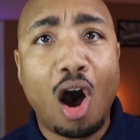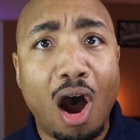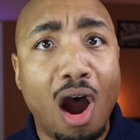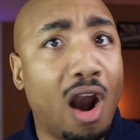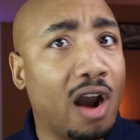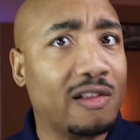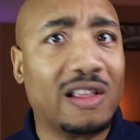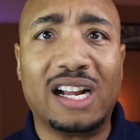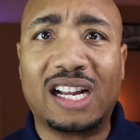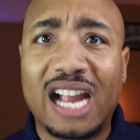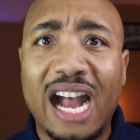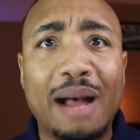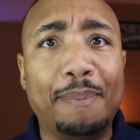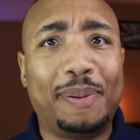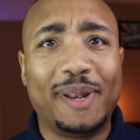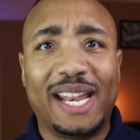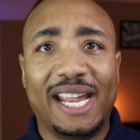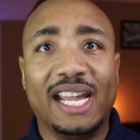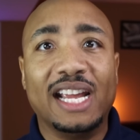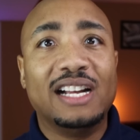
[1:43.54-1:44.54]
or the
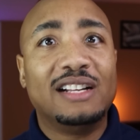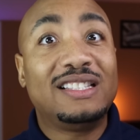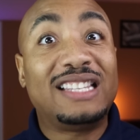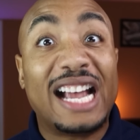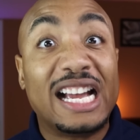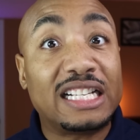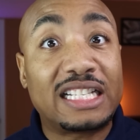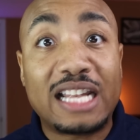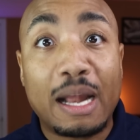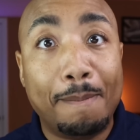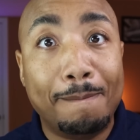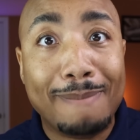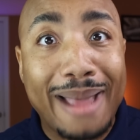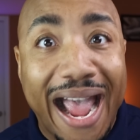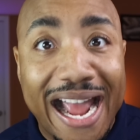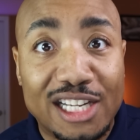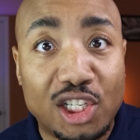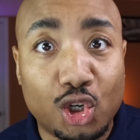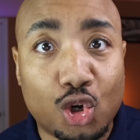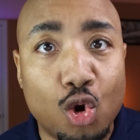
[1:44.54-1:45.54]
company does the
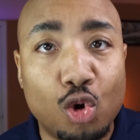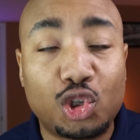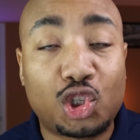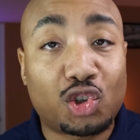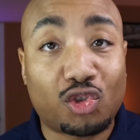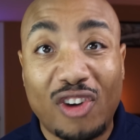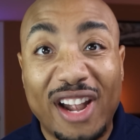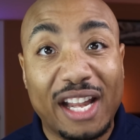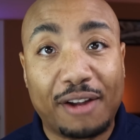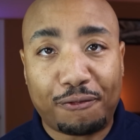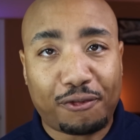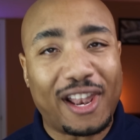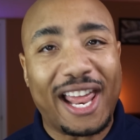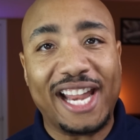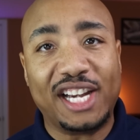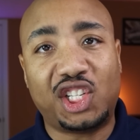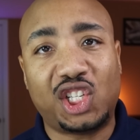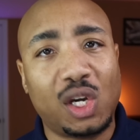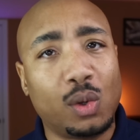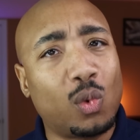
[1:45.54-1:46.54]
magical
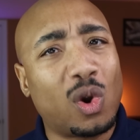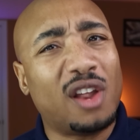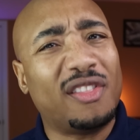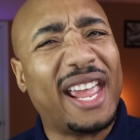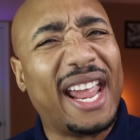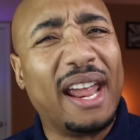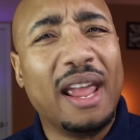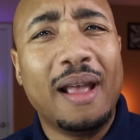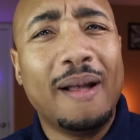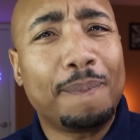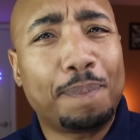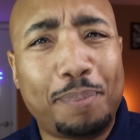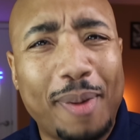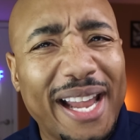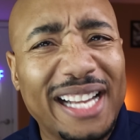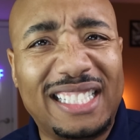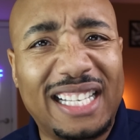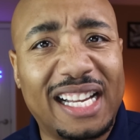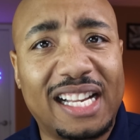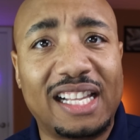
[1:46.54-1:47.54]
shrinkflation where they
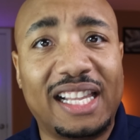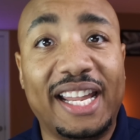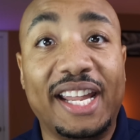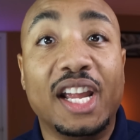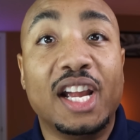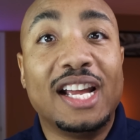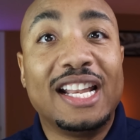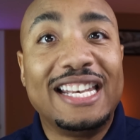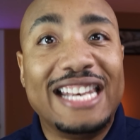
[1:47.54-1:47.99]
basically